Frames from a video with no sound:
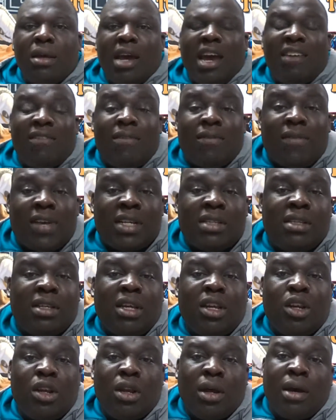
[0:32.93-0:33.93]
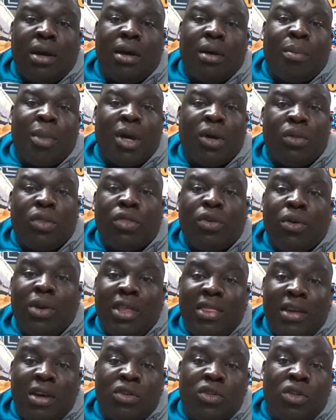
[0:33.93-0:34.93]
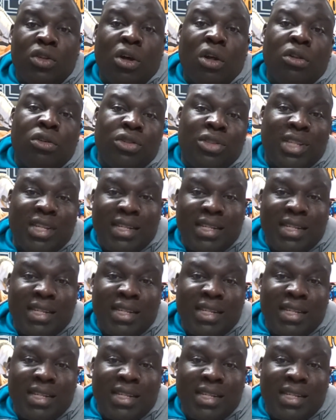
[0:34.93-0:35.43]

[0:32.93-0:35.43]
I've invested about $30,000